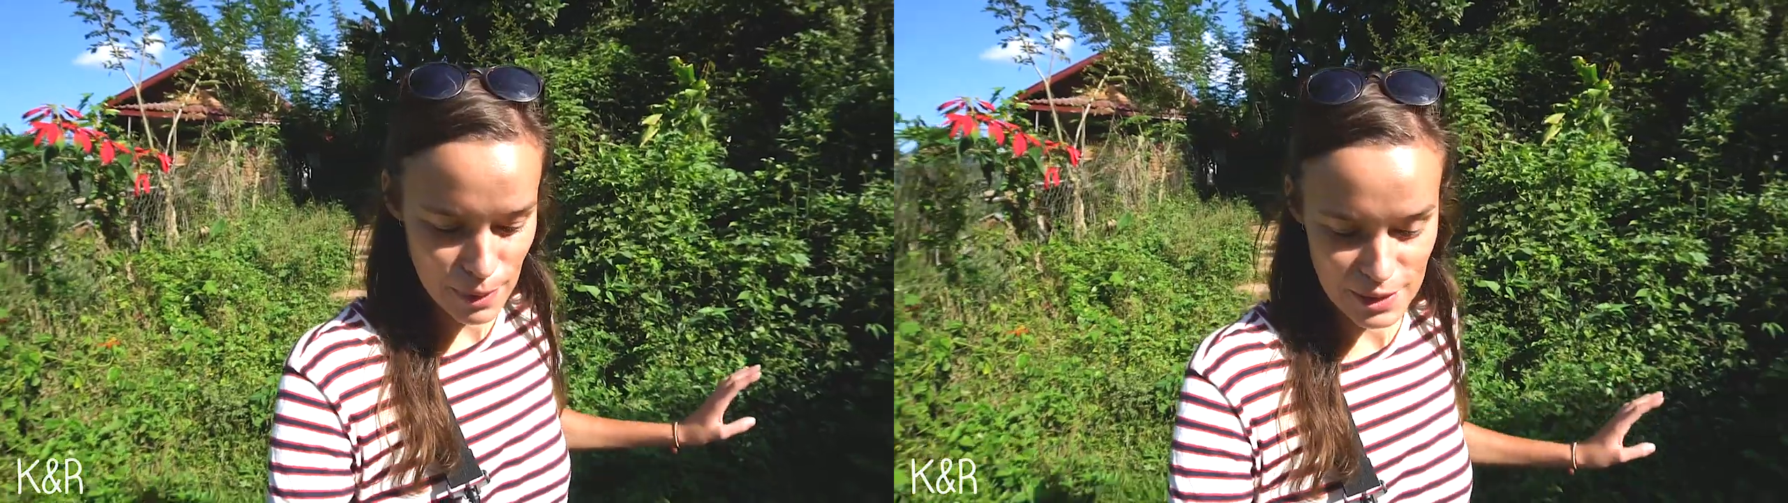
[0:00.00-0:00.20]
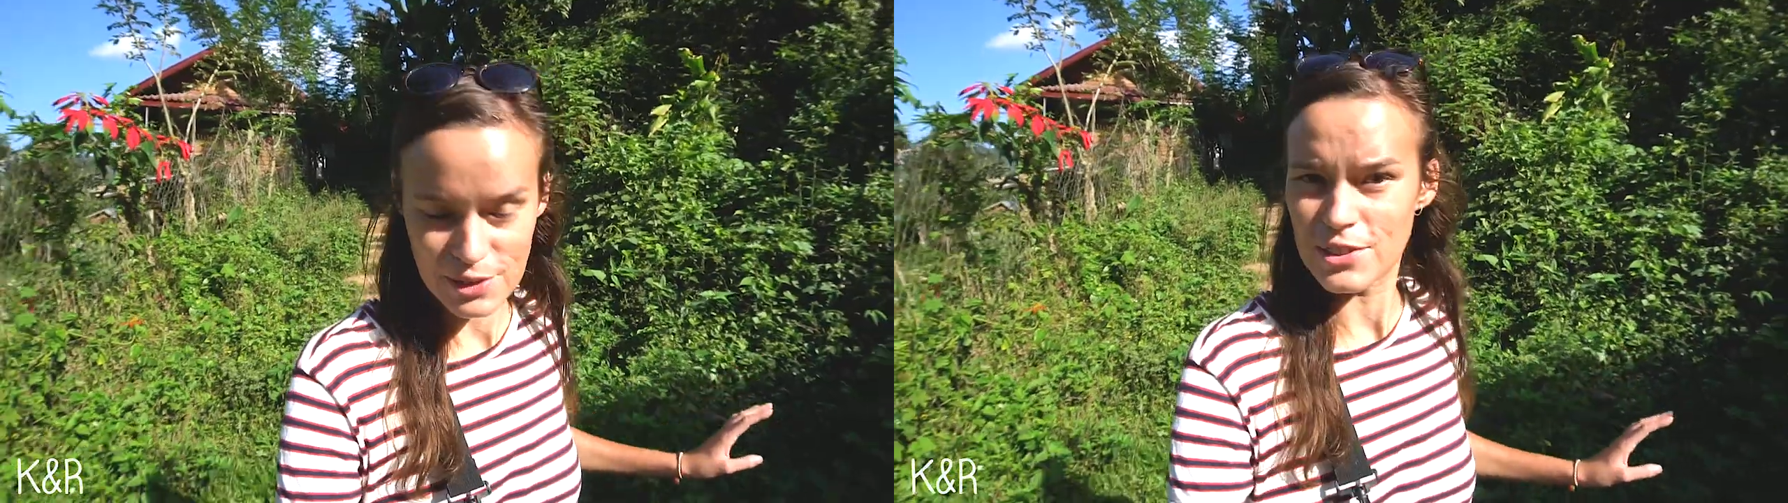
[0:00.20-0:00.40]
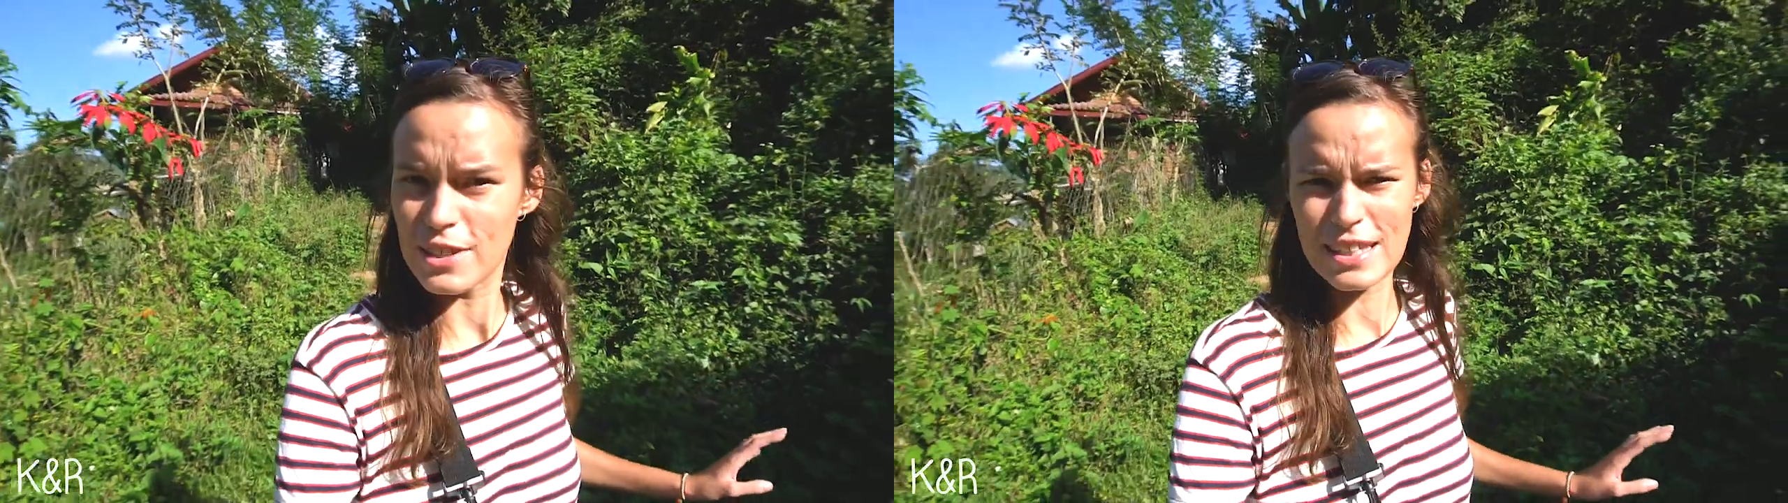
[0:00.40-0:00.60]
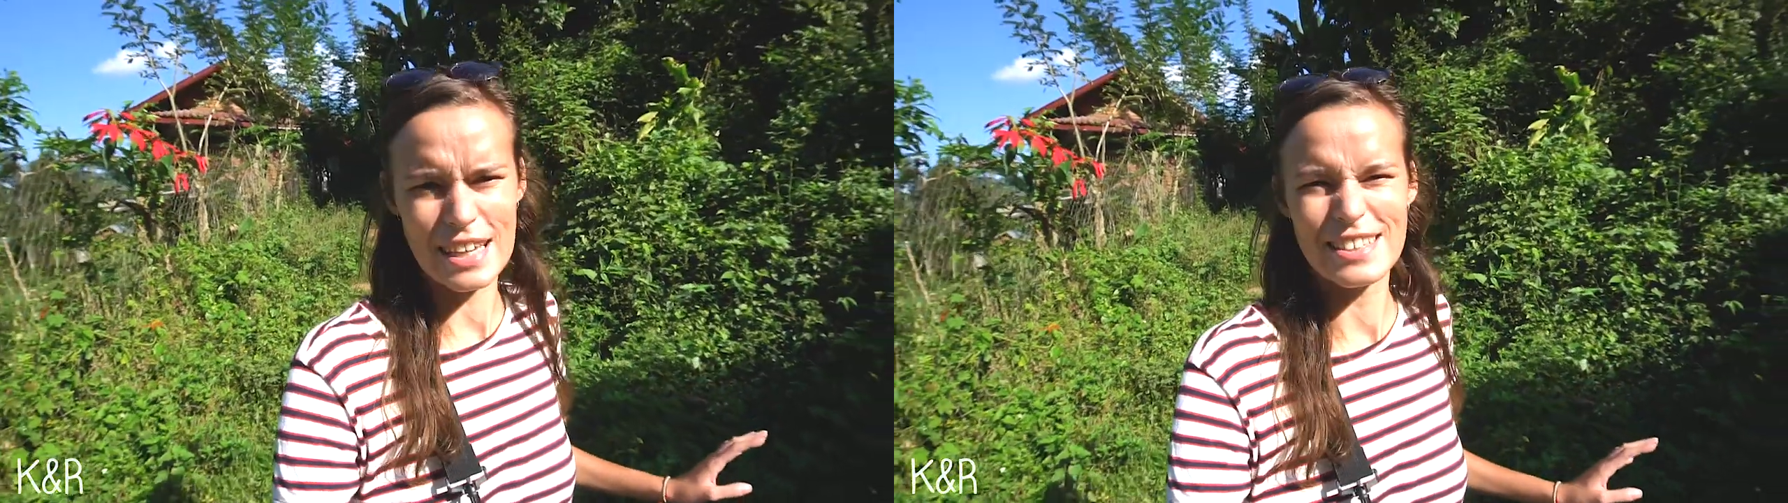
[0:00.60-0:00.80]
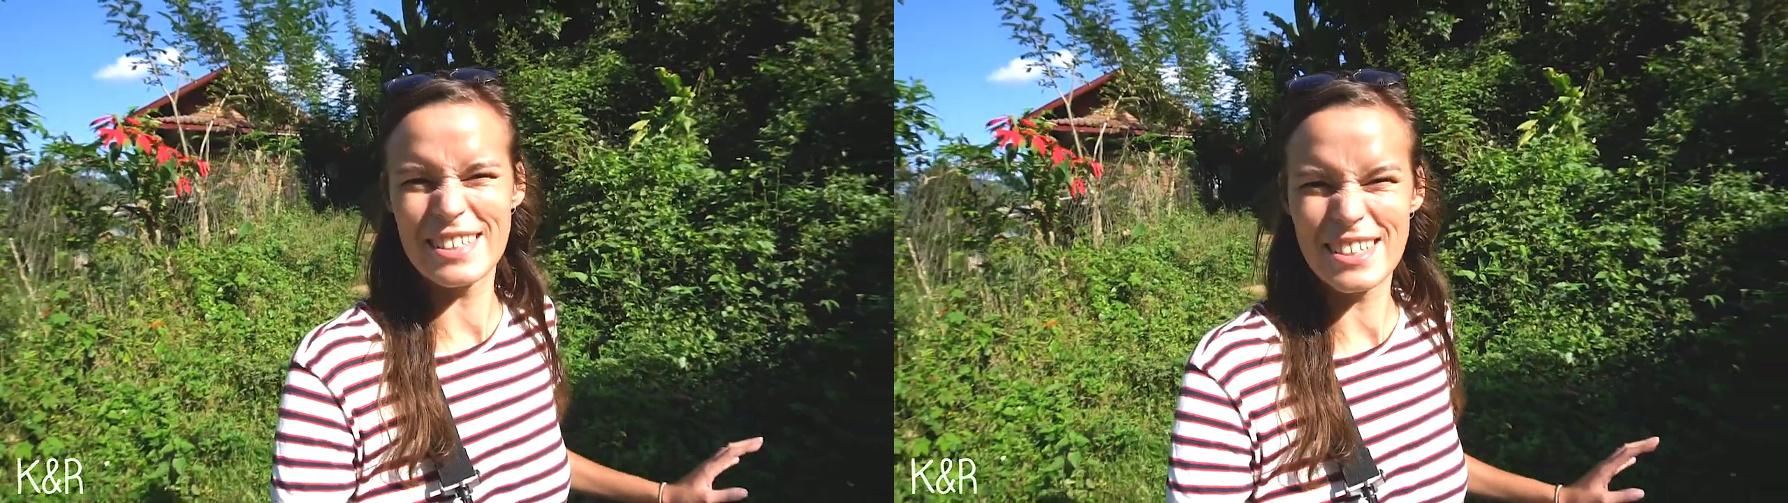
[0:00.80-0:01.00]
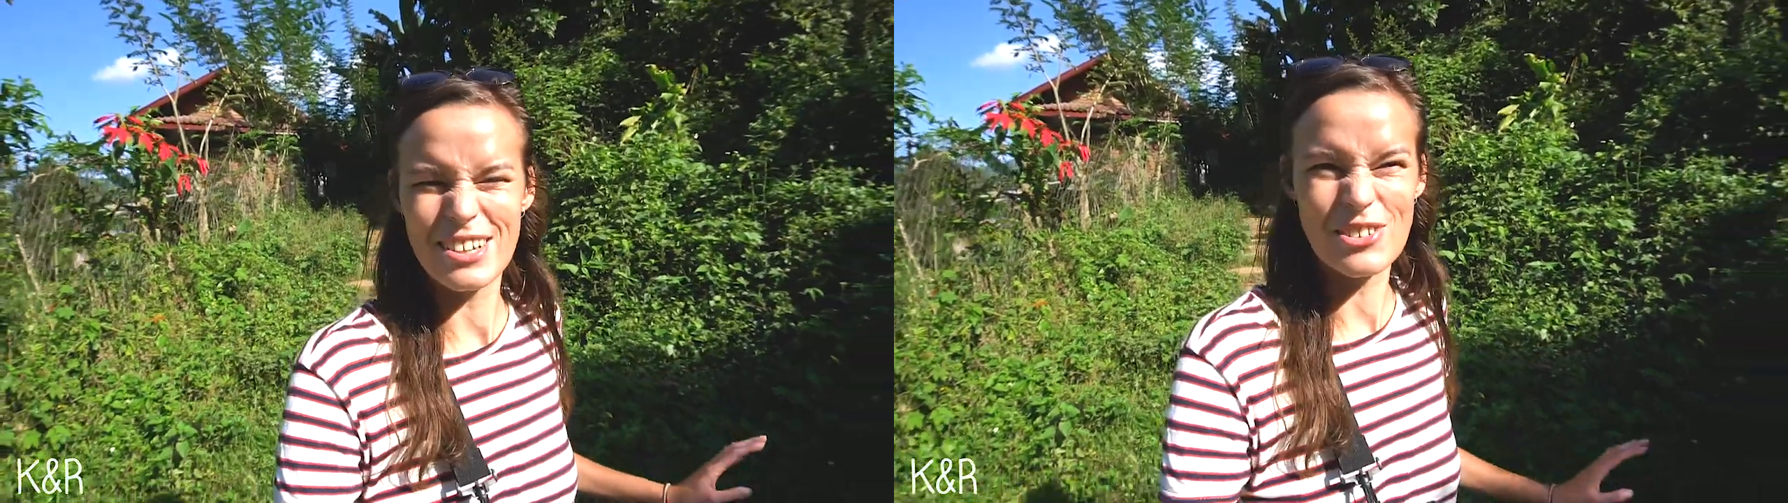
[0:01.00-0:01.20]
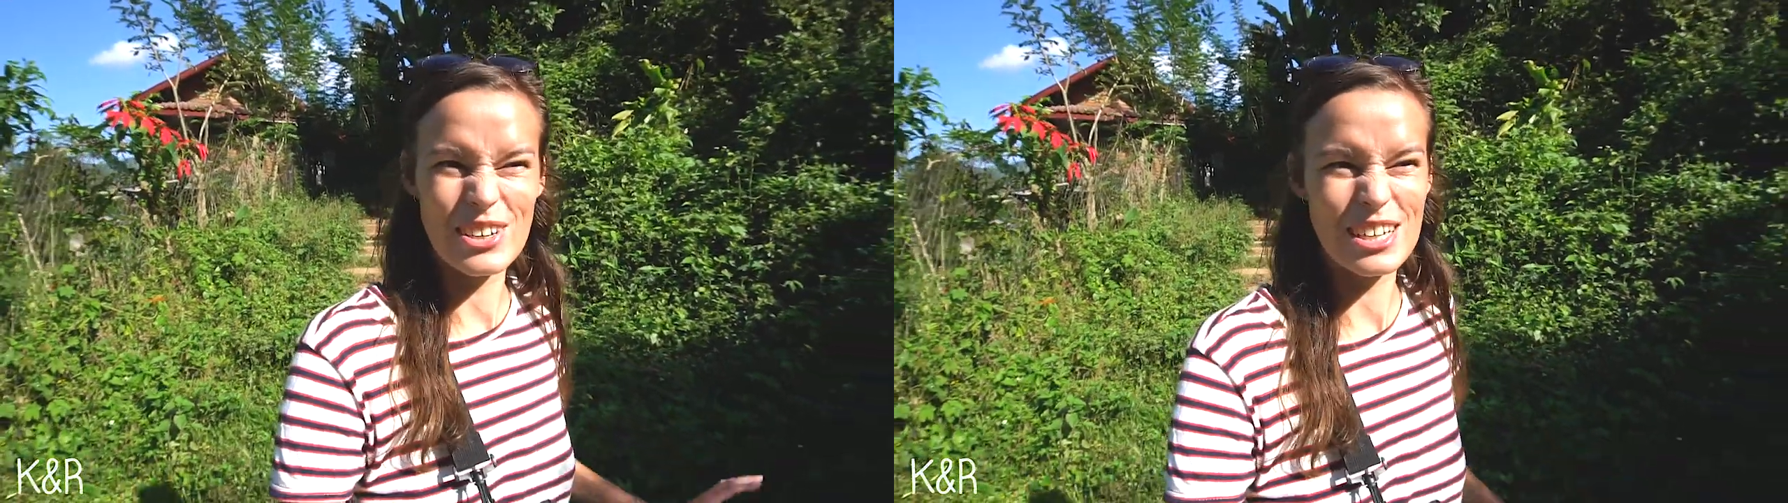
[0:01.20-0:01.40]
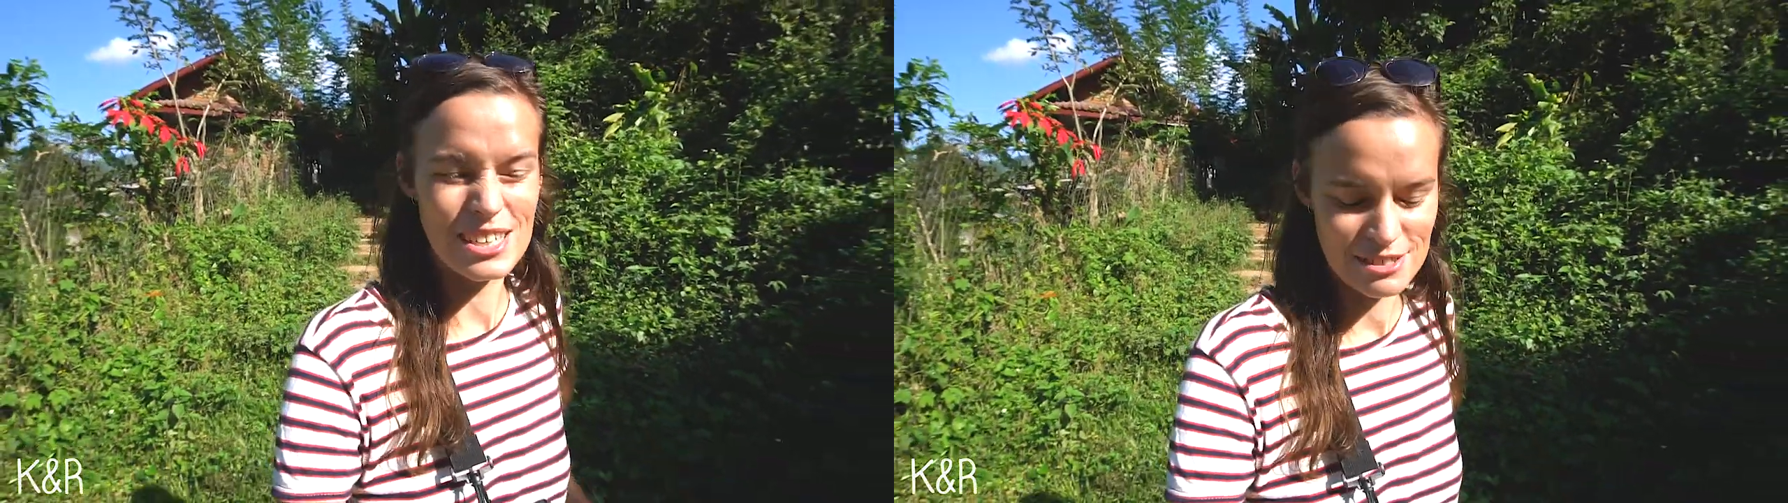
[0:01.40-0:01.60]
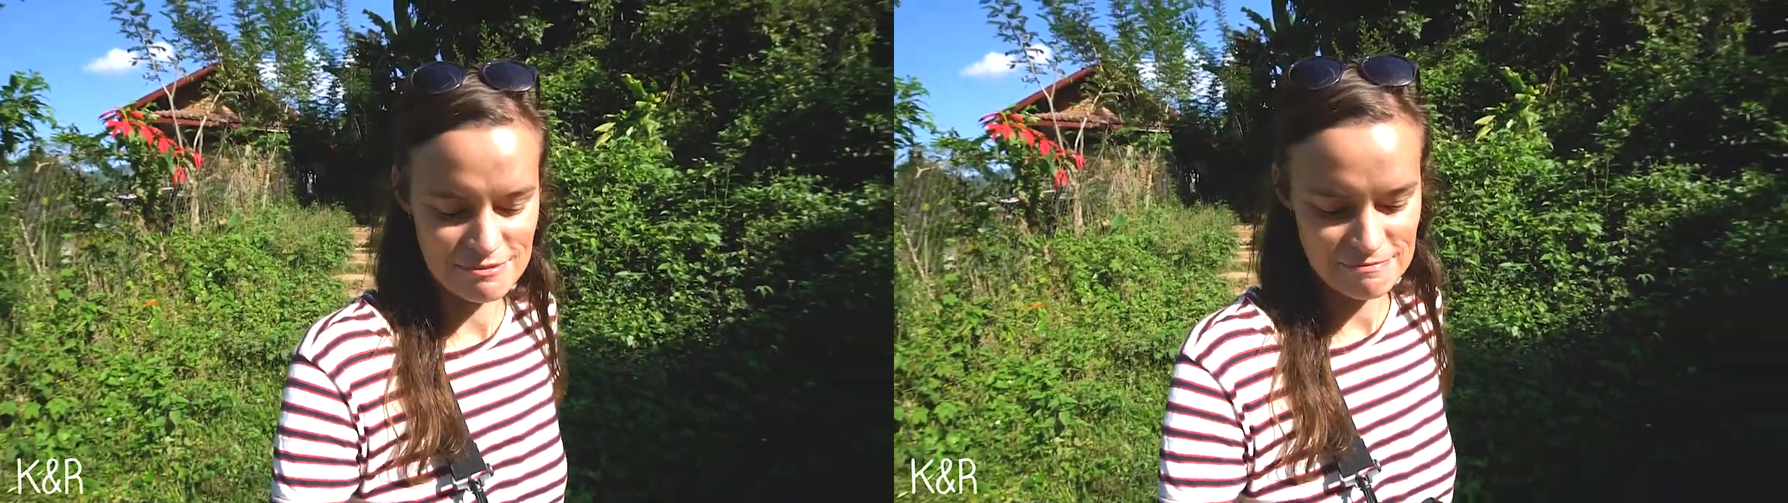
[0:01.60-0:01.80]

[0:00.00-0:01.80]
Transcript: but in the end I didn't crack.